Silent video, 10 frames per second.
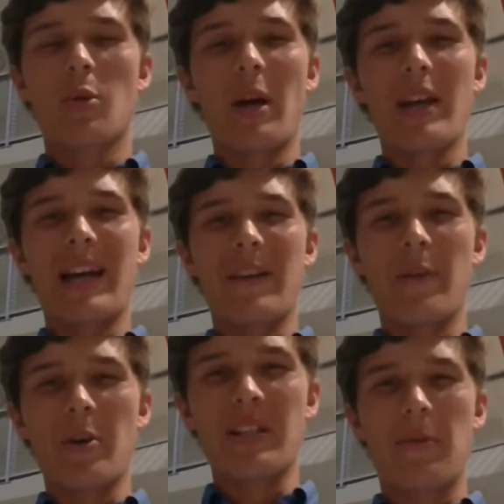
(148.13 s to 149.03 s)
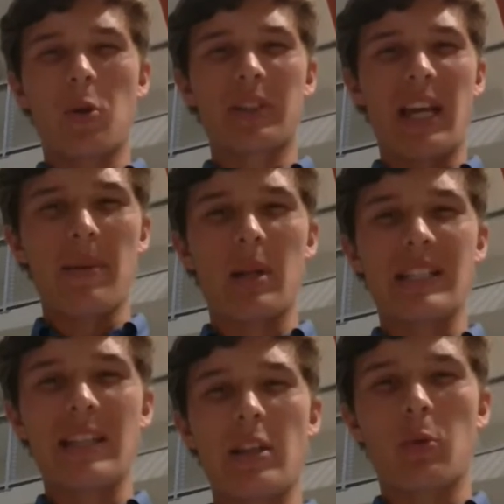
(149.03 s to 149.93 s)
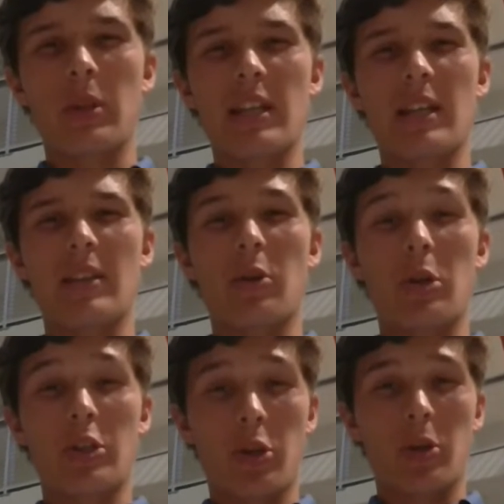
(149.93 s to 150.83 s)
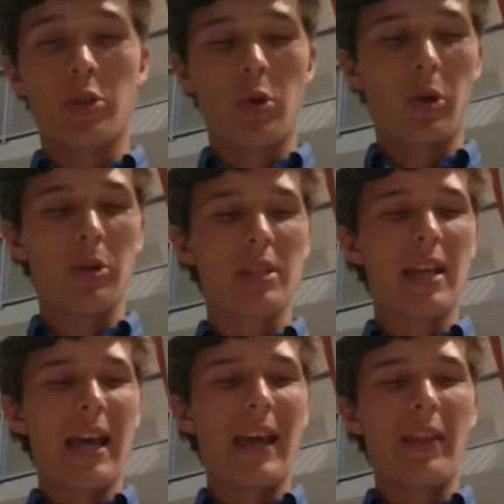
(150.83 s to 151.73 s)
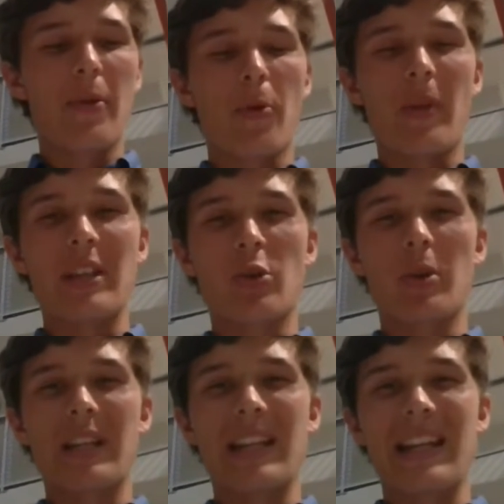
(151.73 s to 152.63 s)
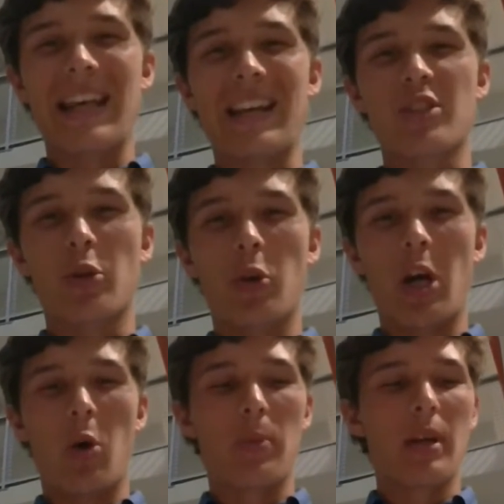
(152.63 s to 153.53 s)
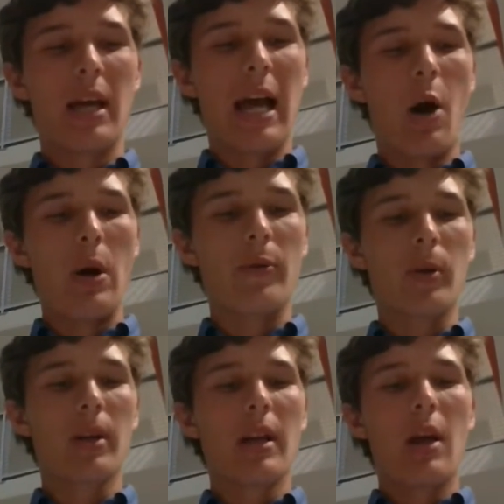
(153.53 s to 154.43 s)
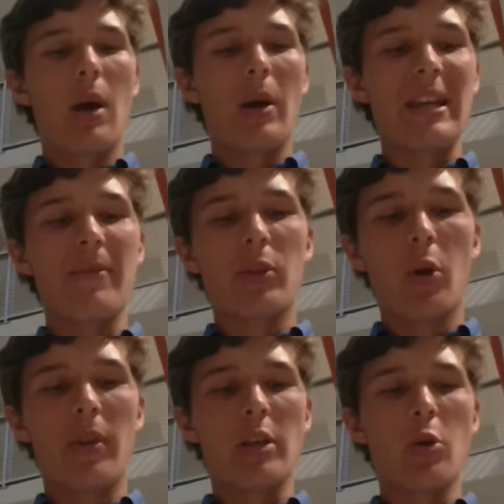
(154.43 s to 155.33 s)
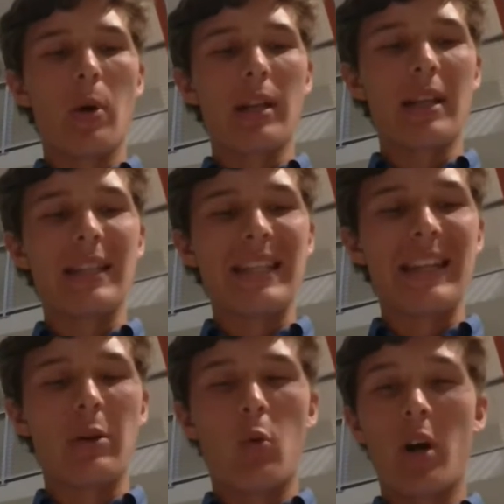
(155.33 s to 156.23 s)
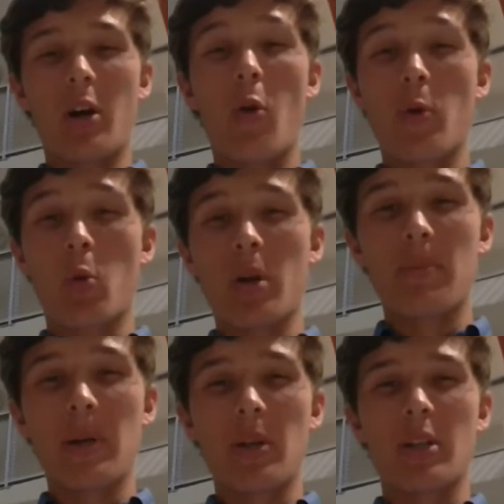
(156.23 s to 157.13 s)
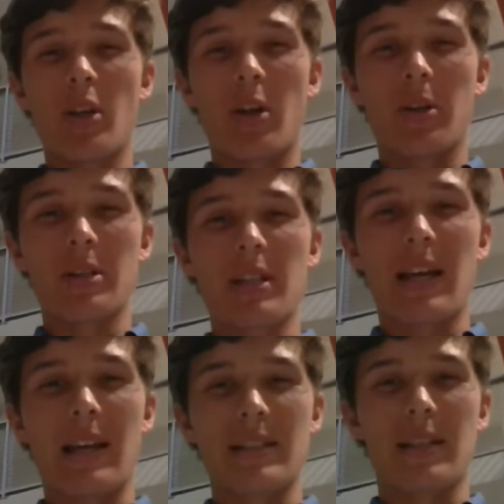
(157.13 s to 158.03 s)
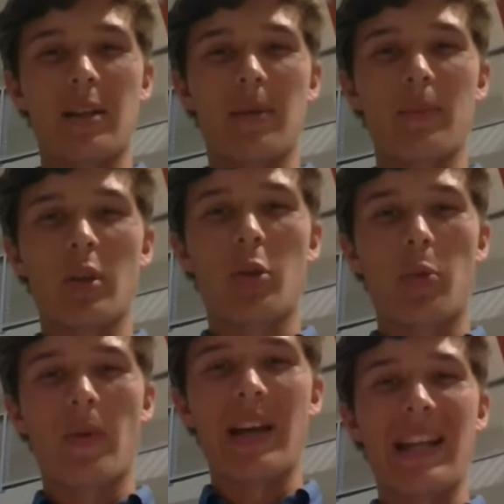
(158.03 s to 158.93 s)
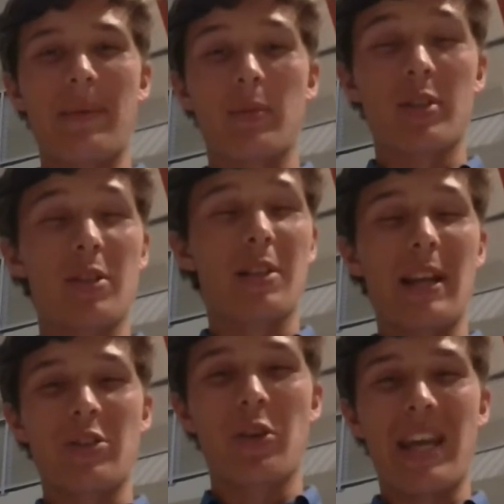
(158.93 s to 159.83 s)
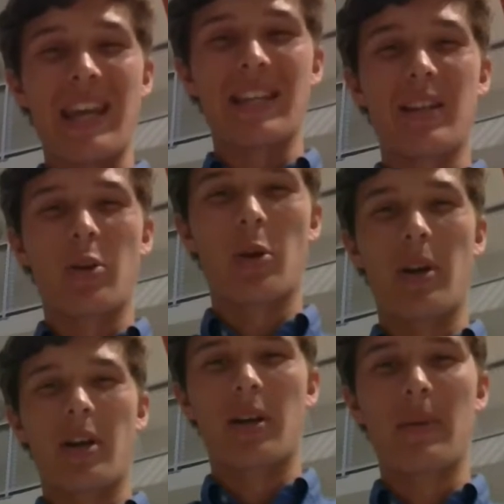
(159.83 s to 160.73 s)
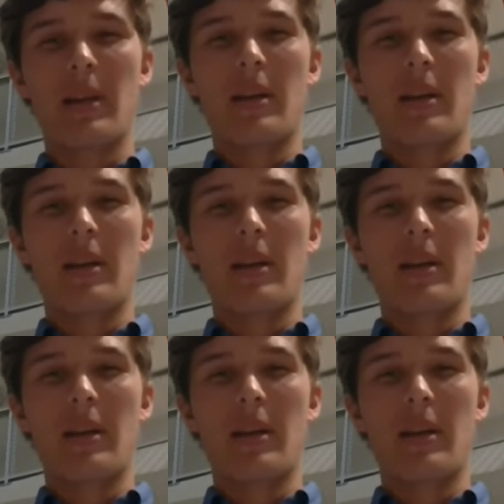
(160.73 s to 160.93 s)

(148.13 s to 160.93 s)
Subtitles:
Somalia had a very difficult time dealing with their internal struggles, and therefore they sort of needed external help. However, even though the UN needed over $1 billion to provide substantial aid or